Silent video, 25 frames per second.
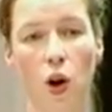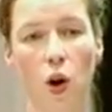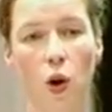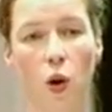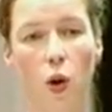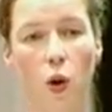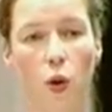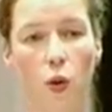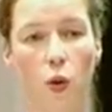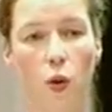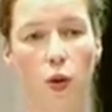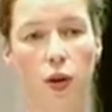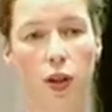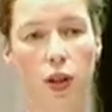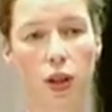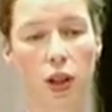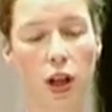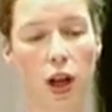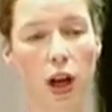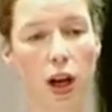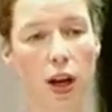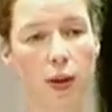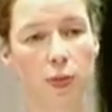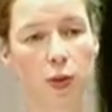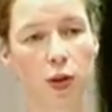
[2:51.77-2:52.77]
all the
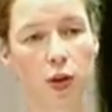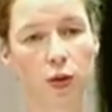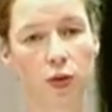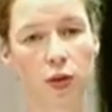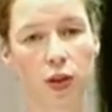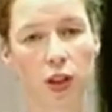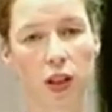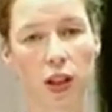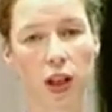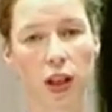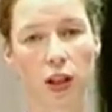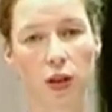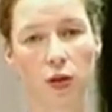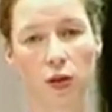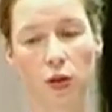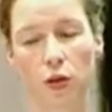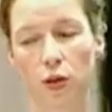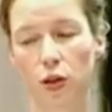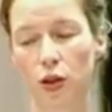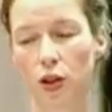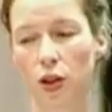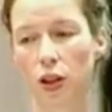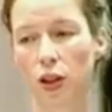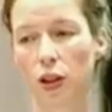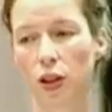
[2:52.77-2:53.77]
types of
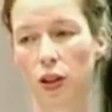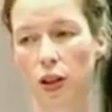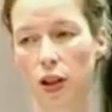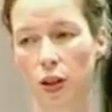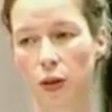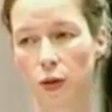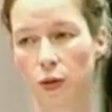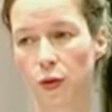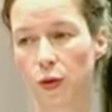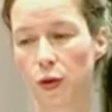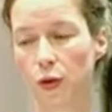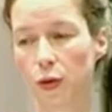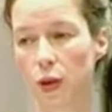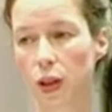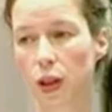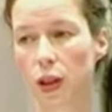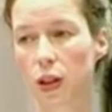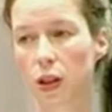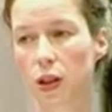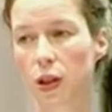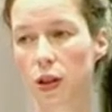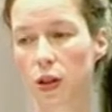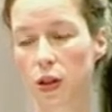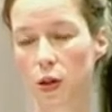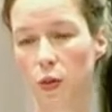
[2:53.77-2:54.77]
psychological
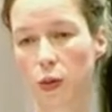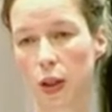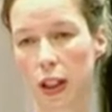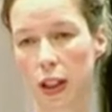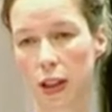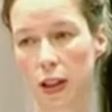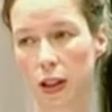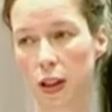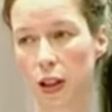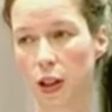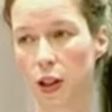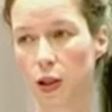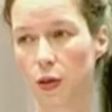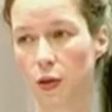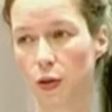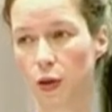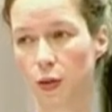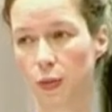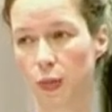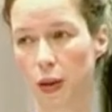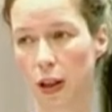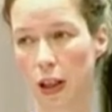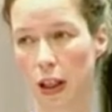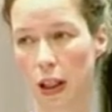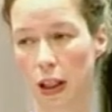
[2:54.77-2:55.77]
influences we see on
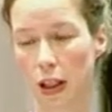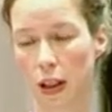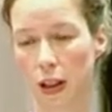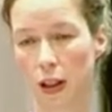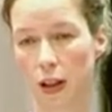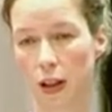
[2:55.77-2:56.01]
pain.